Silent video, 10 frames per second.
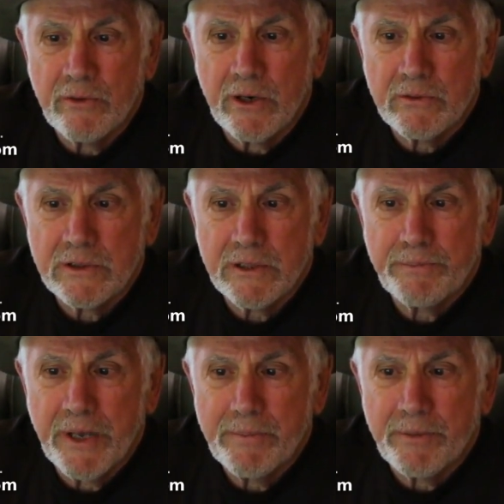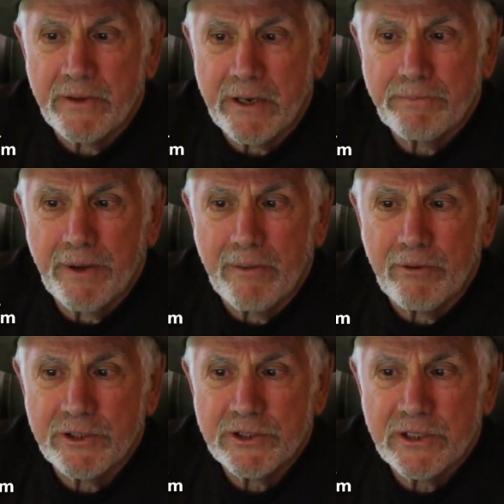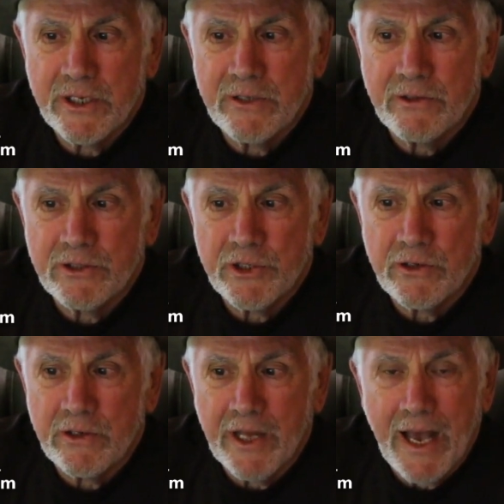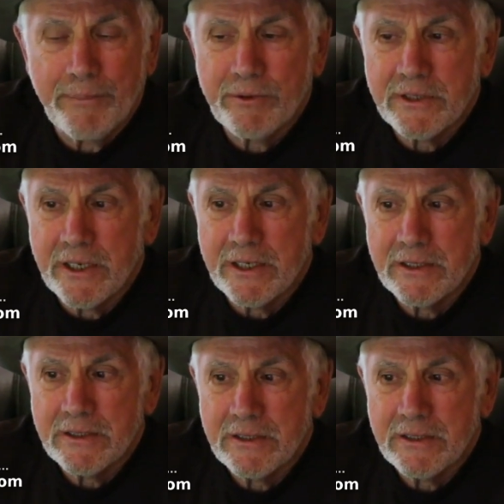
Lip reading: wrote a paper that published in the journal Appetite.